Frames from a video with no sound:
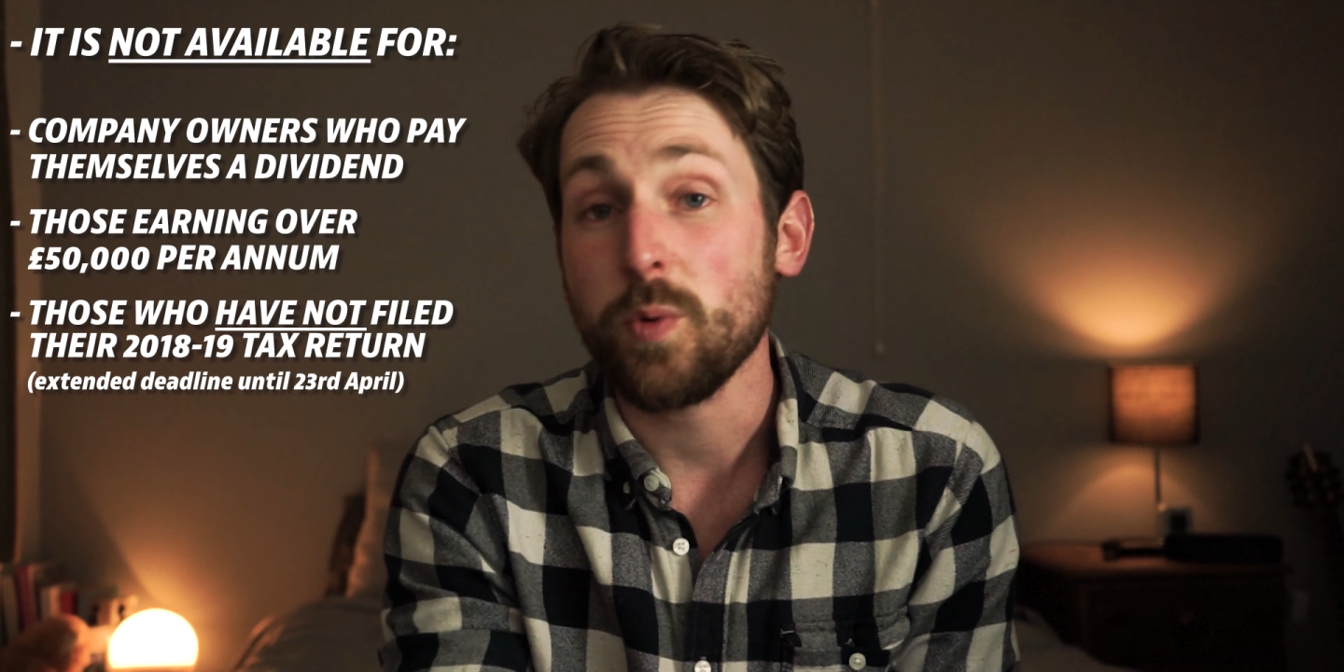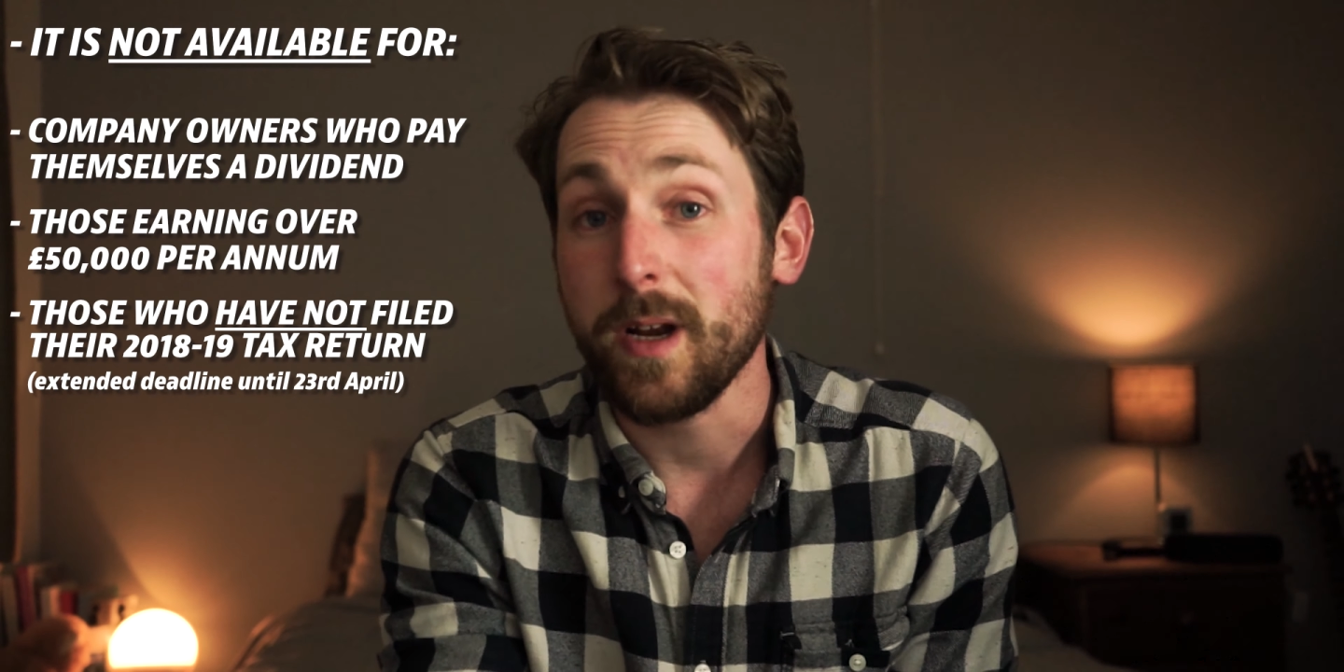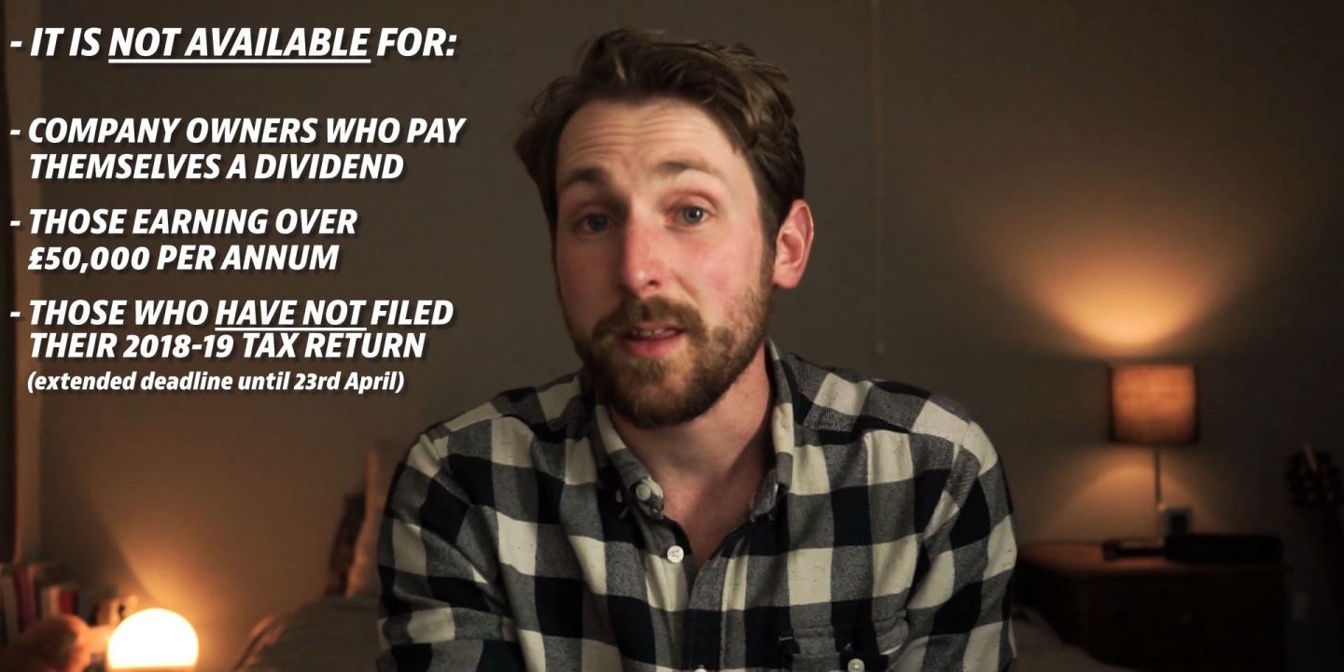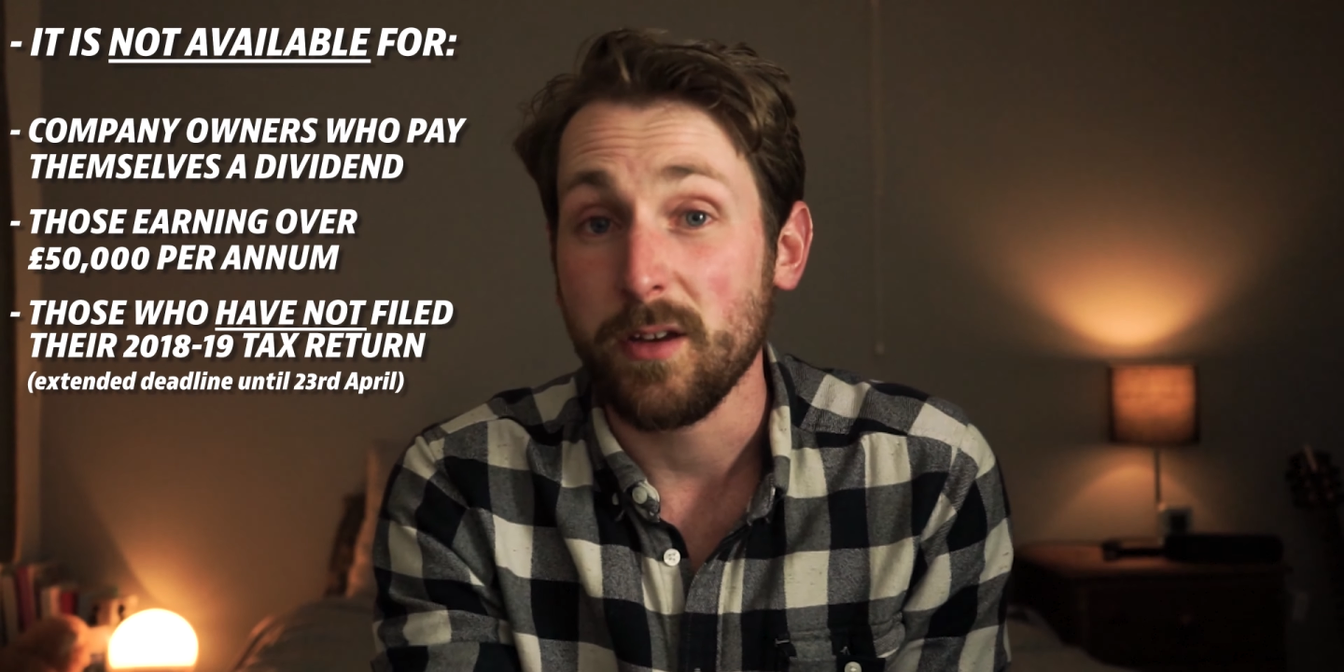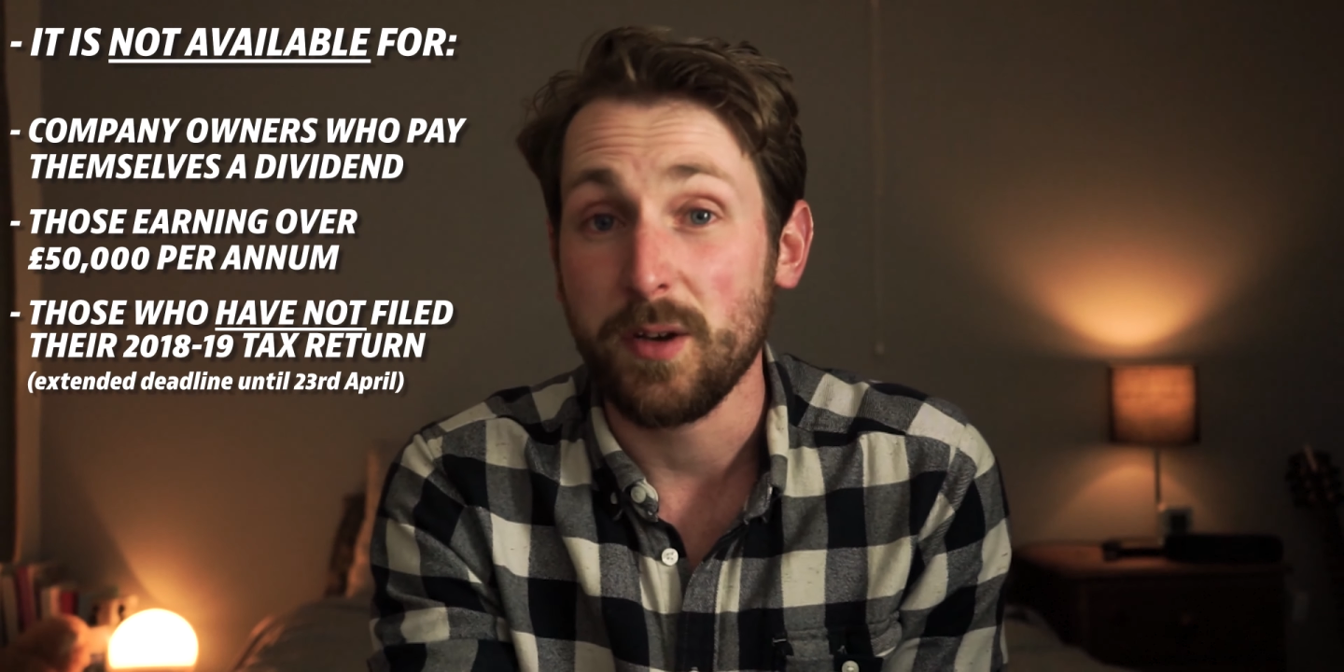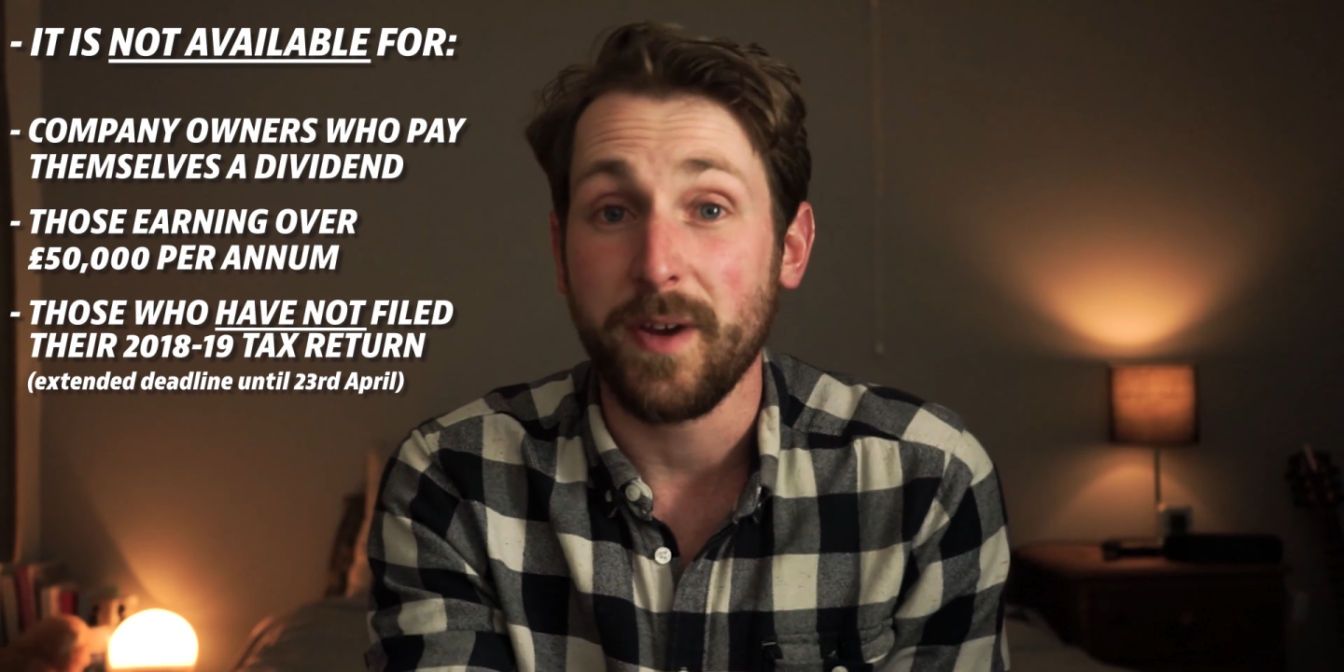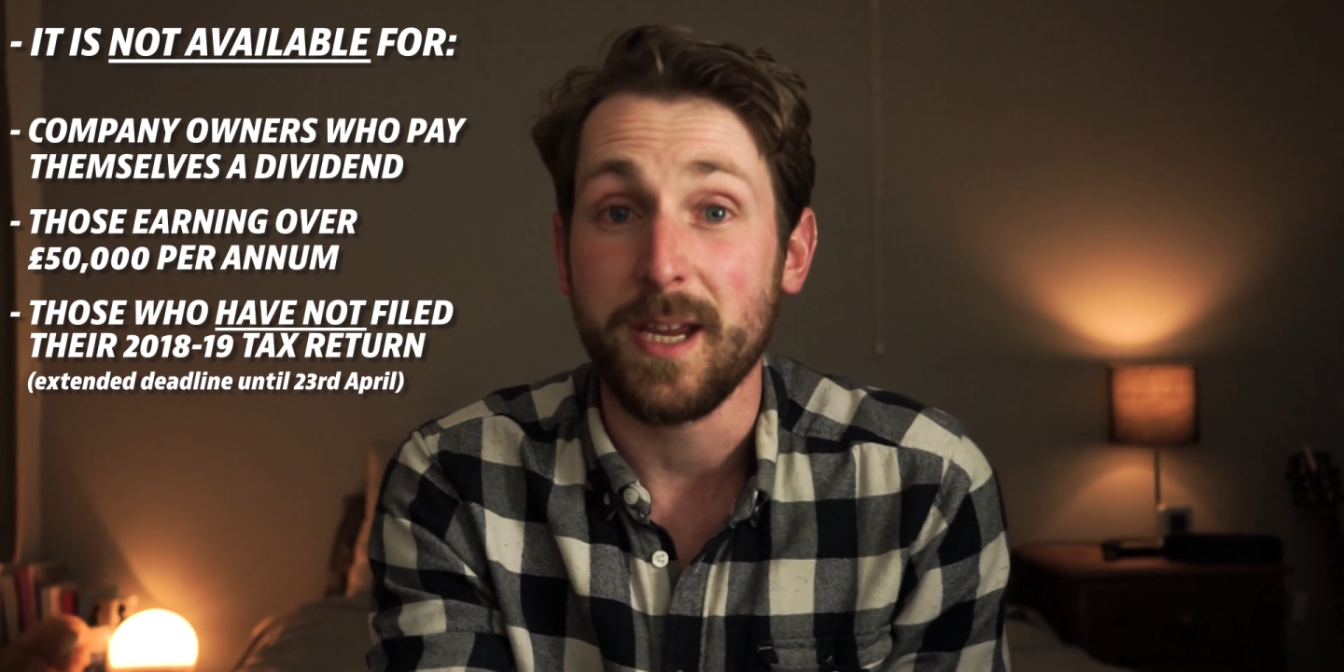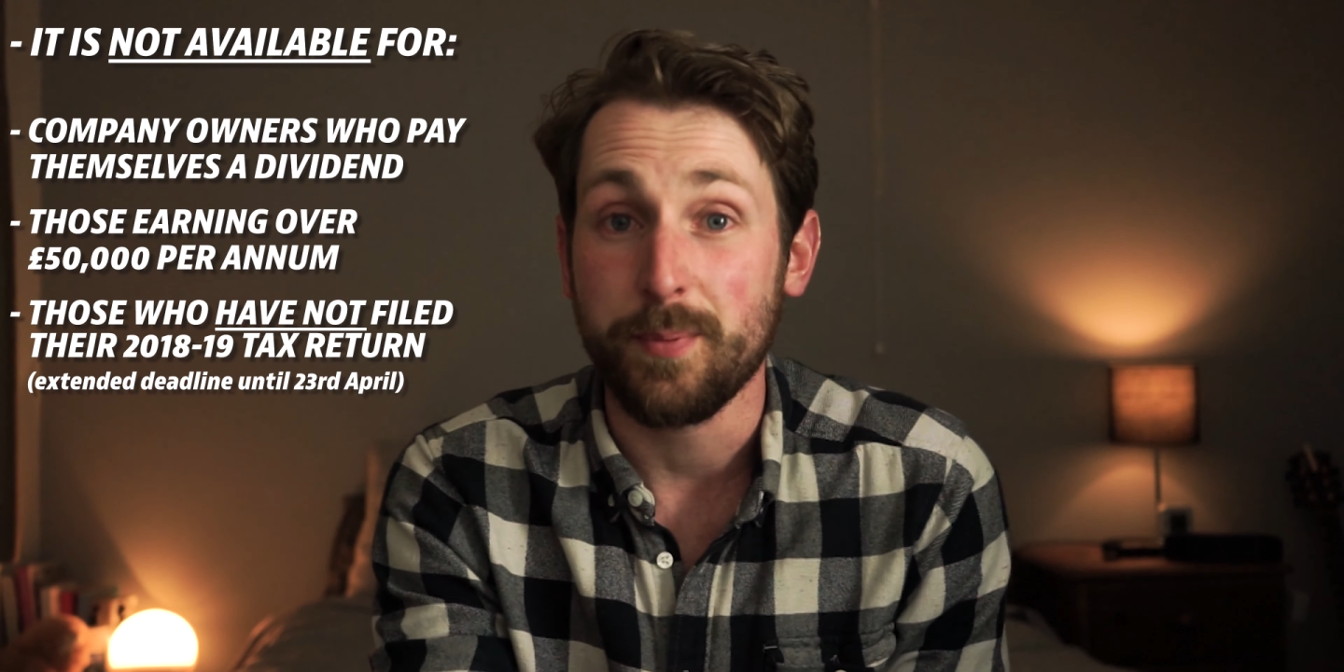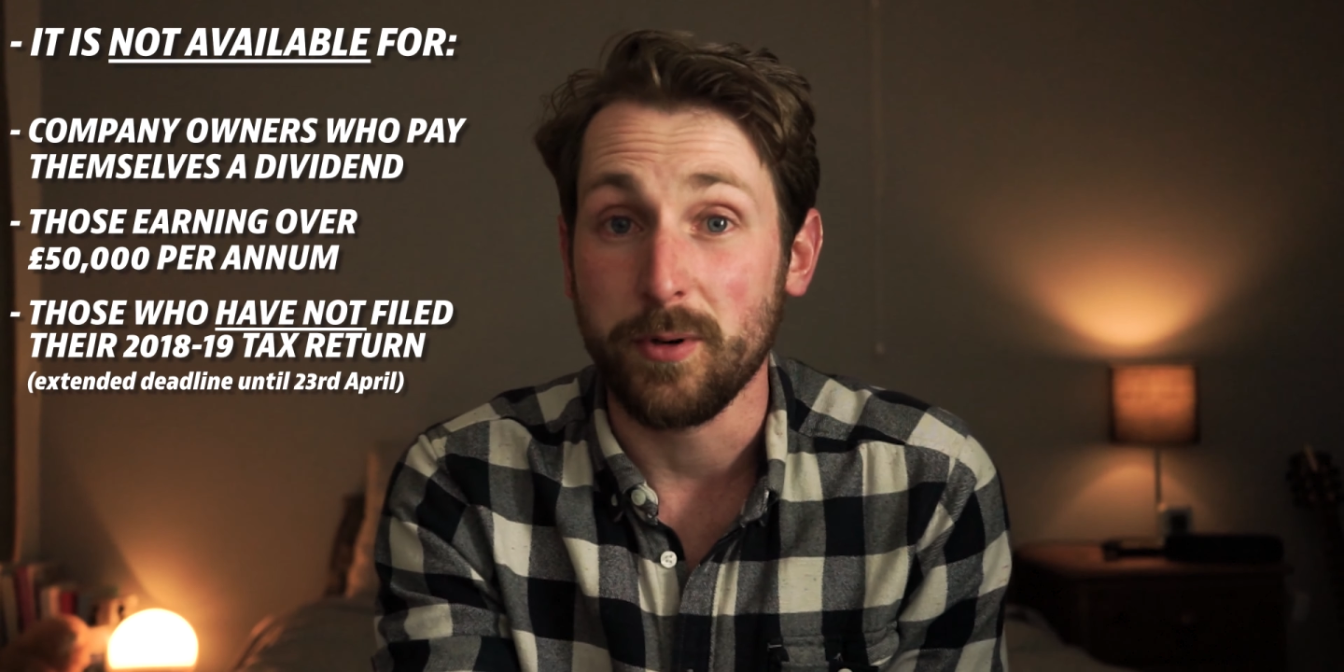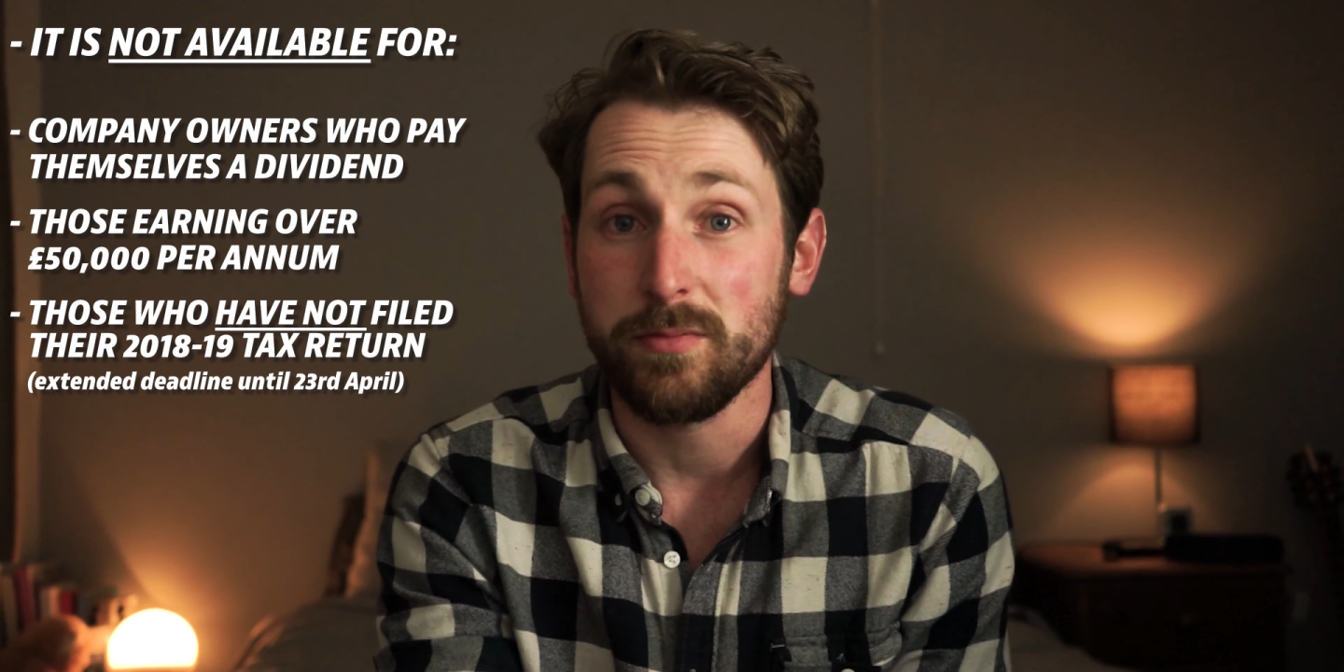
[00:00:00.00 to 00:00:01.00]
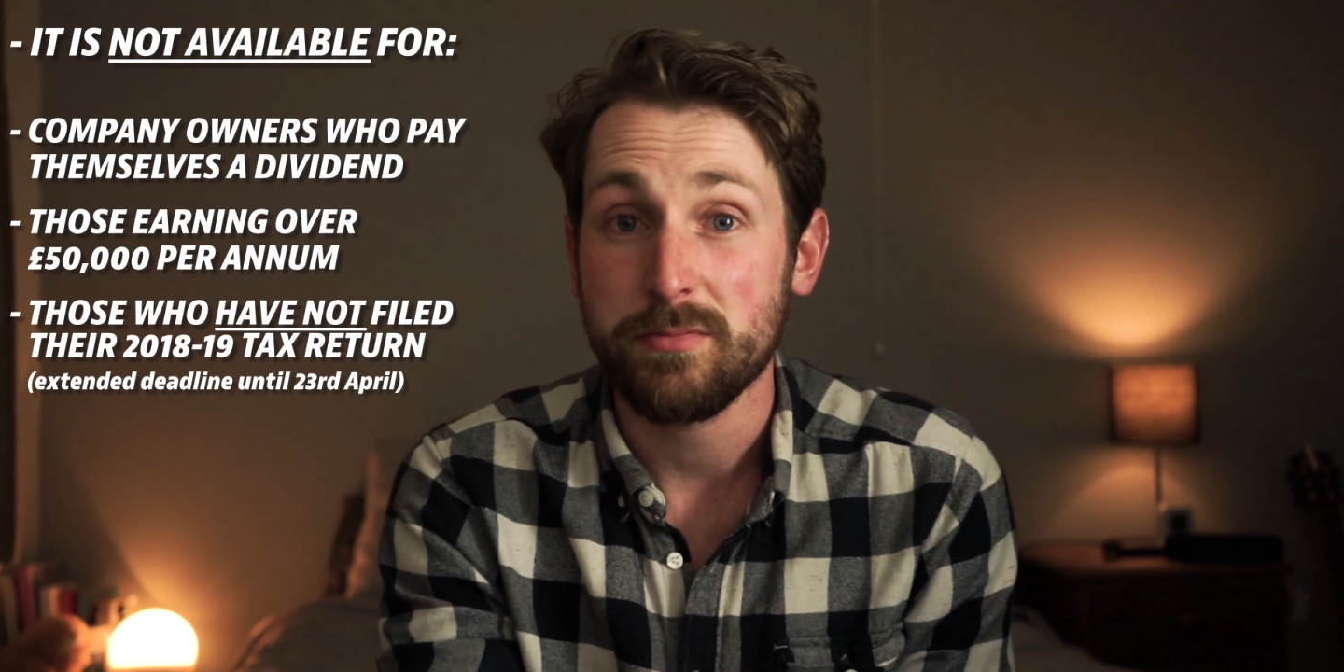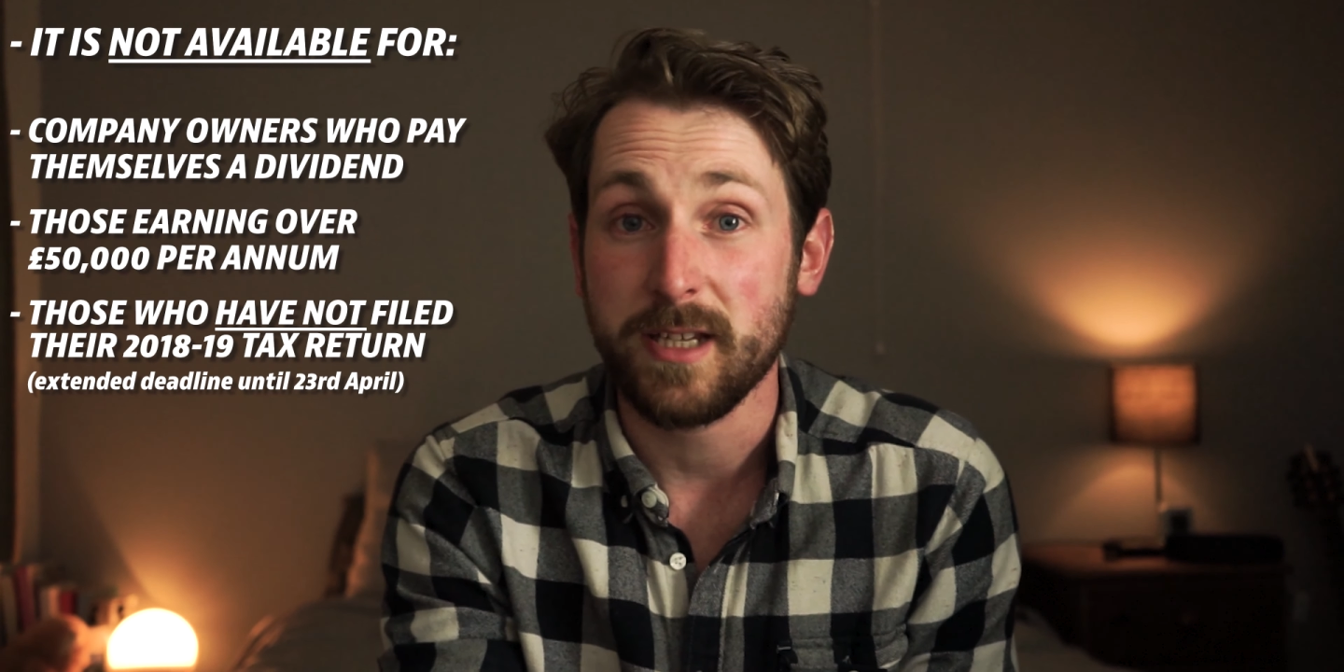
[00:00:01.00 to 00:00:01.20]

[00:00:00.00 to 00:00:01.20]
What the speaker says: 23rd of April